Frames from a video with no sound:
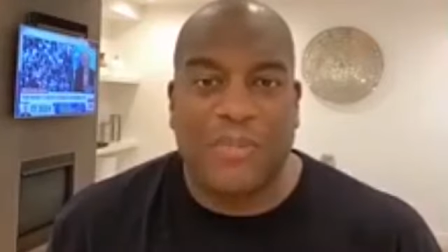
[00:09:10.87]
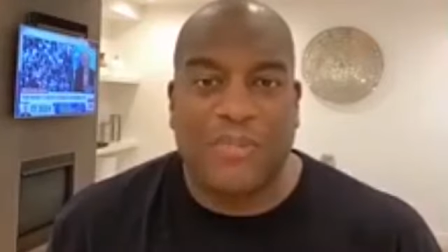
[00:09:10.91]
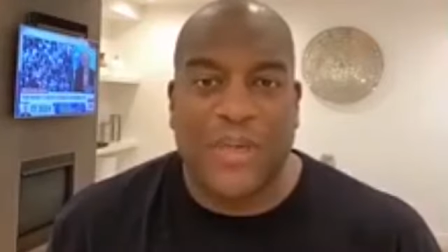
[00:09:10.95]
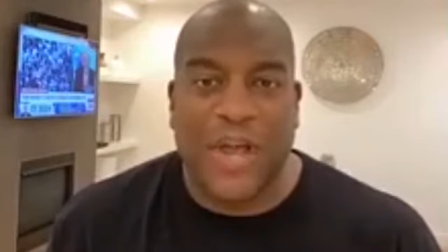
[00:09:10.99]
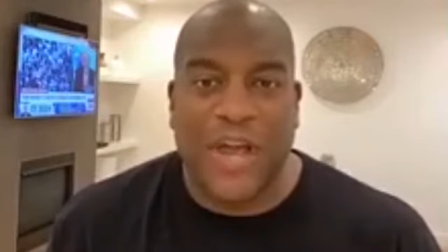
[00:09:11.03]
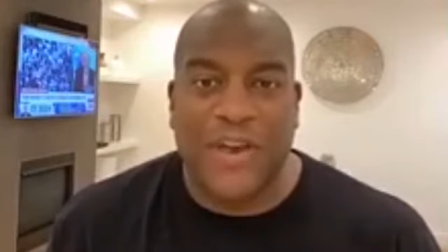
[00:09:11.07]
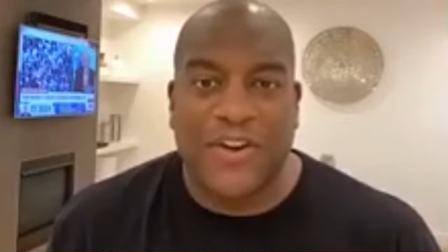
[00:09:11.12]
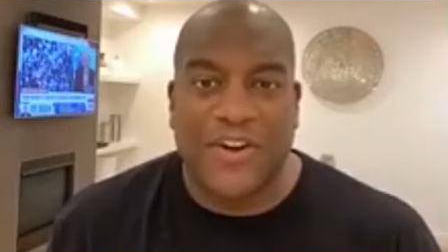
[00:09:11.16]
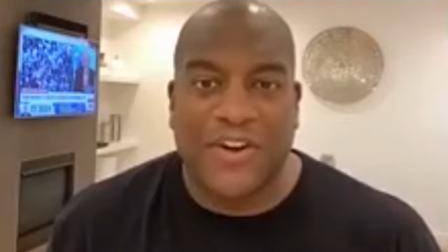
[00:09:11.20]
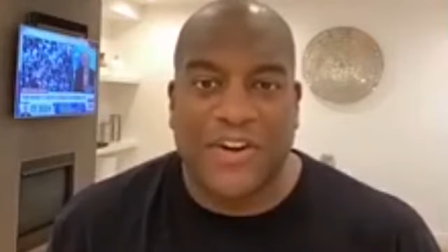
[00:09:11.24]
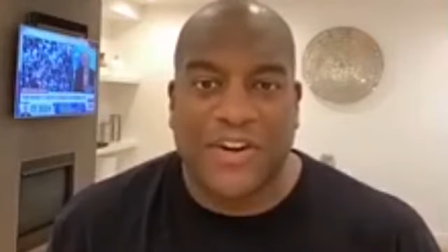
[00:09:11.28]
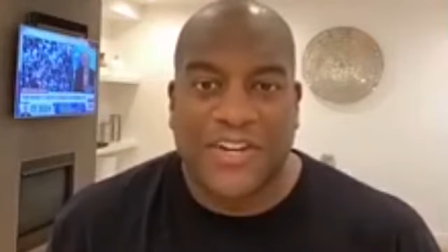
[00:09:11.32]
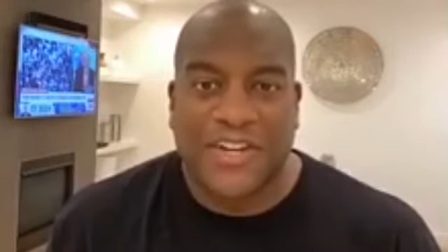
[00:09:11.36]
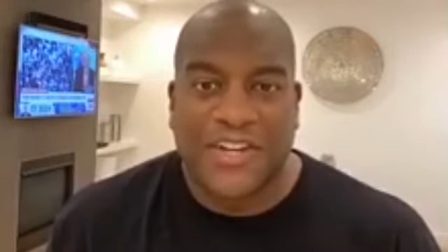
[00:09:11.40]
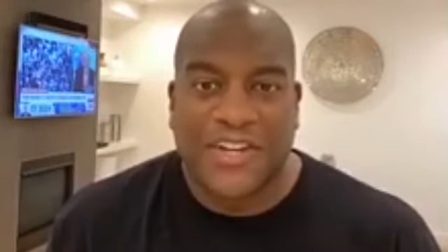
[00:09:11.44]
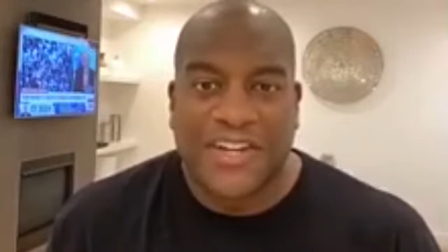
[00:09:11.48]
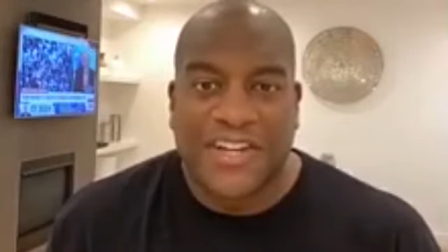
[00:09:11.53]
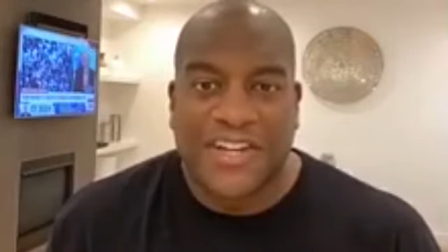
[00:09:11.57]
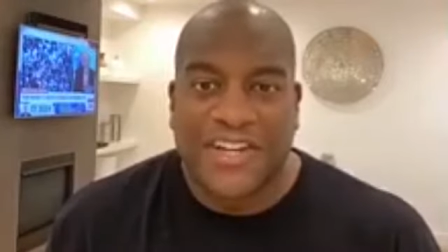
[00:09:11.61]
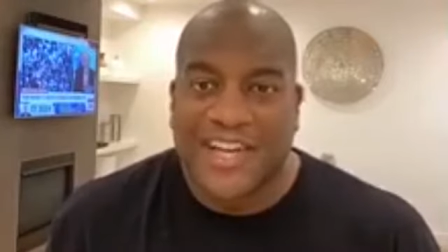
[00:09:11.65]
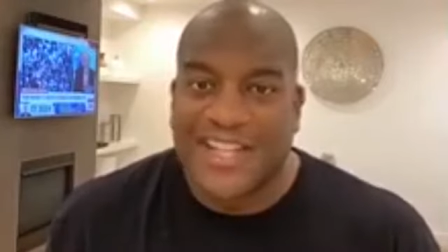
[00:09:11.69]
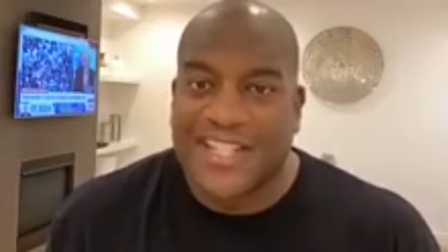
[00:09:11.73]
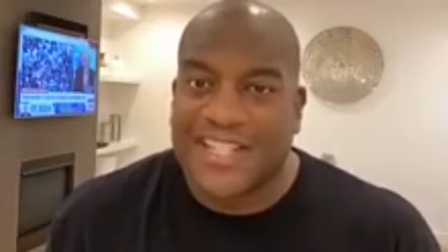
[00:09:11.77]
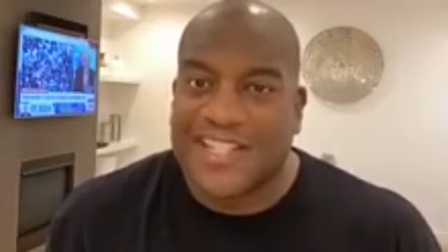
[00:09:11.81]
blender
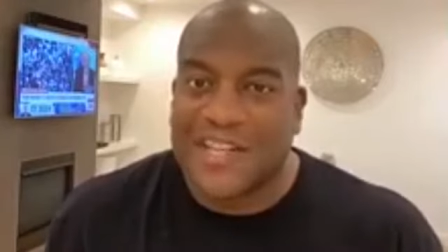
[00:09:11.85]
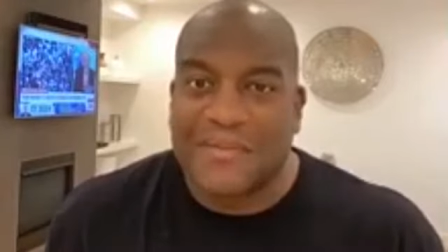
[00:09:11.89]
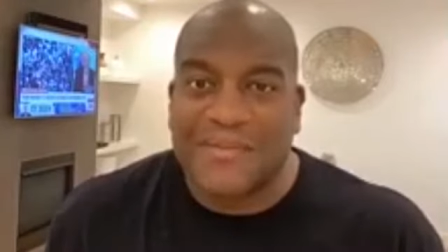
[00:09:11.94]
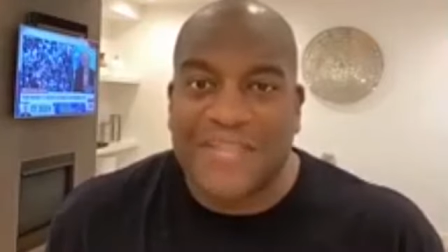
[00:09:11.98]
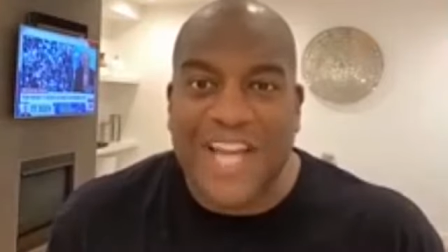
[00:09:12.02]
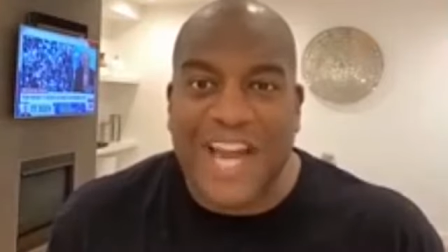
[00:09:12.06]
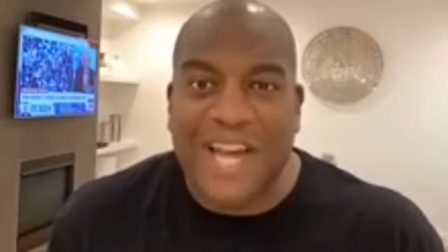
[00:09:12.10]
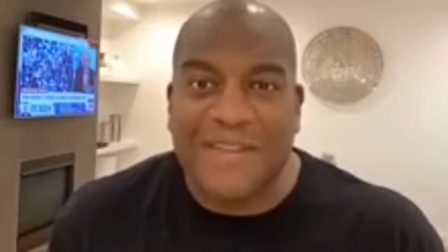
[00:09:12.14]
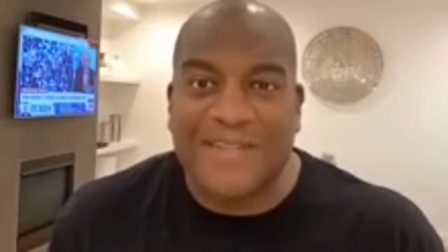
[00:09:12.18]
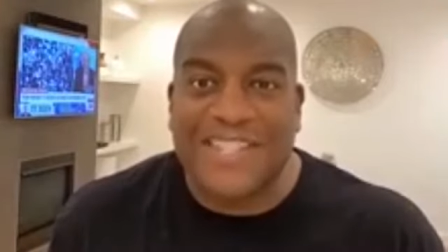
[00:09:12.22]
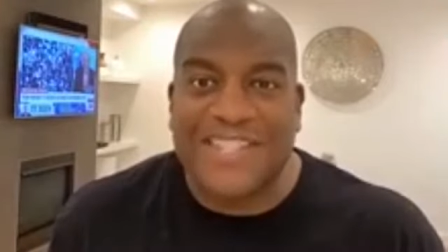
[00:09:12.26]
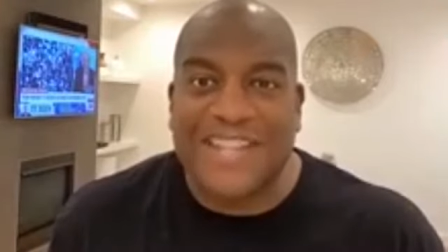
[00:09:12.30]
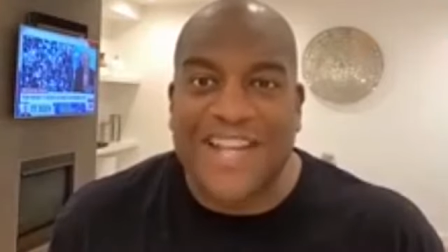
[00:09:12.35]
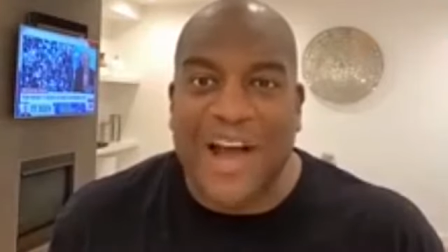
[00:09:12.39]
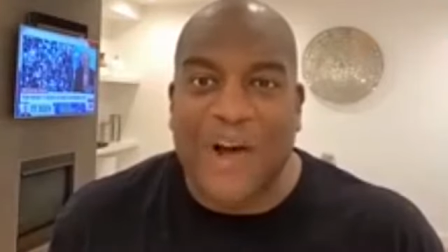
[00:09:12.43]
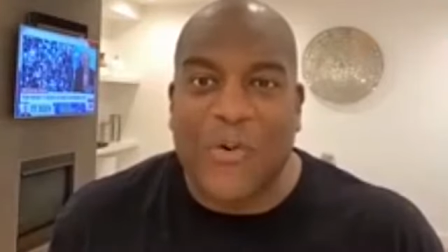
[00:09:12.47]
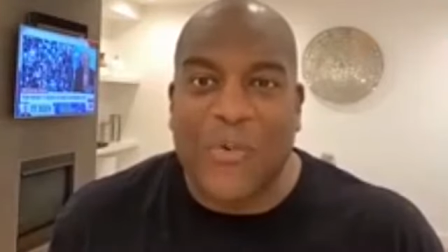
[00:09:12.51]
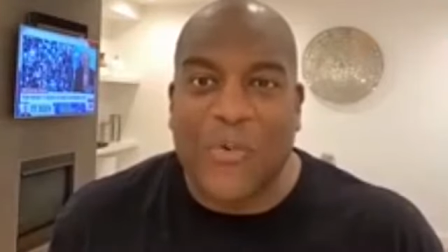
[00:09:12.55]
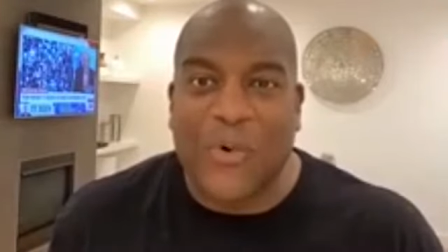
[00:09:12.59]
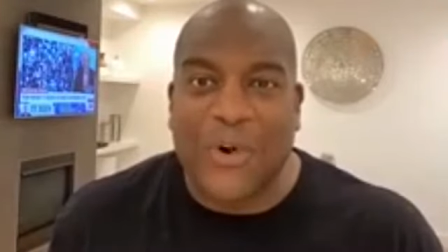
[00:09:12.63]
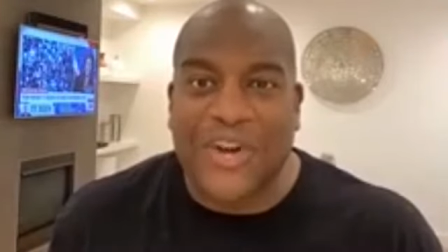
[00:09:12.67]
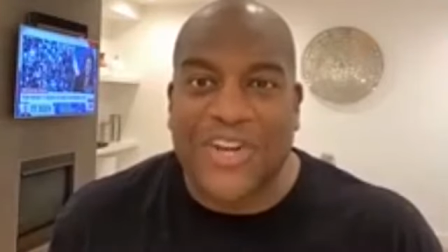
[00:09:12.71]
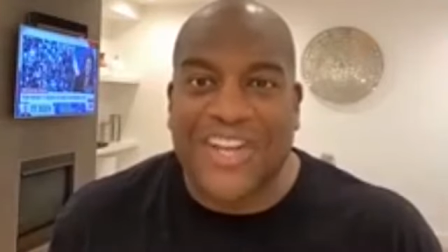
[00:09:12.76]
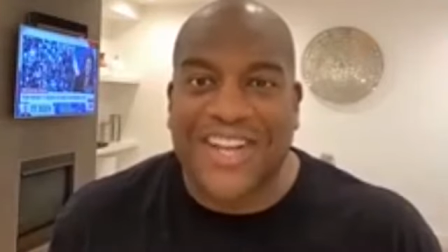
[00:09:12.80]
and sometimes it's
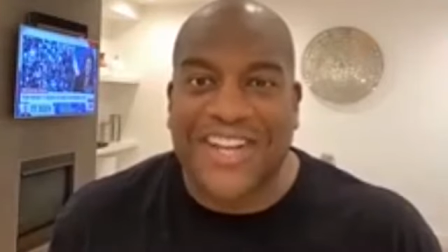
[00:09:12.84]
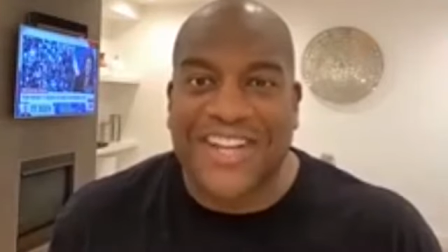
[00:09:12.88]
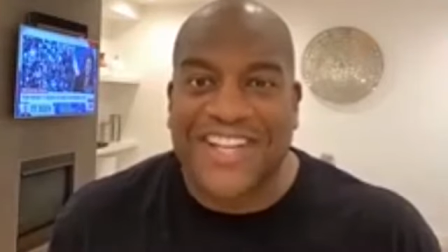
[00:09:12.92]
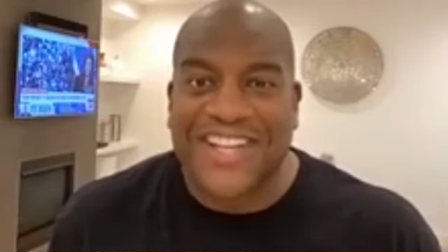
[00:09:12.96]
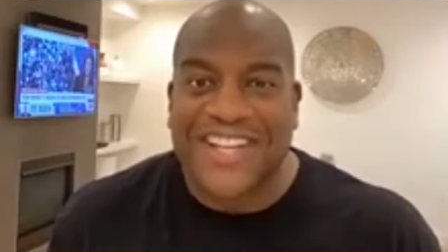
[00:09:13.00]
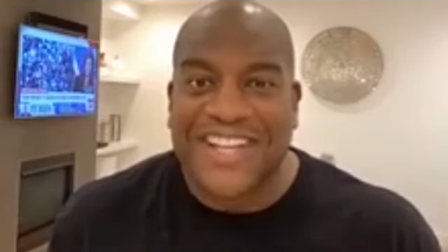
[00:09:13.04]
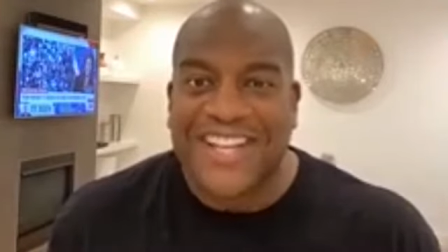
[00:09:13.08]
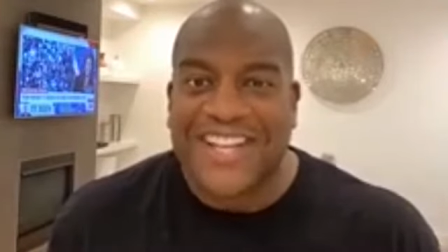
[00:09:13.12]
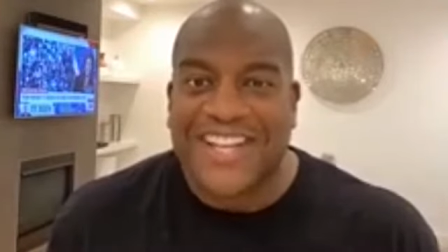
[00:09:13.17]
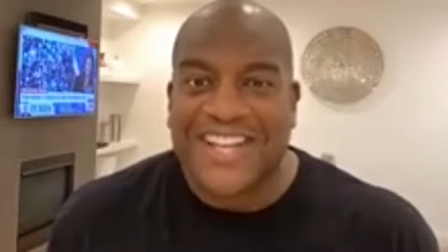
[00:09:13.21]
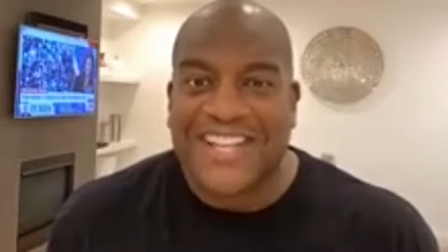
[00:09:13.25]
not working.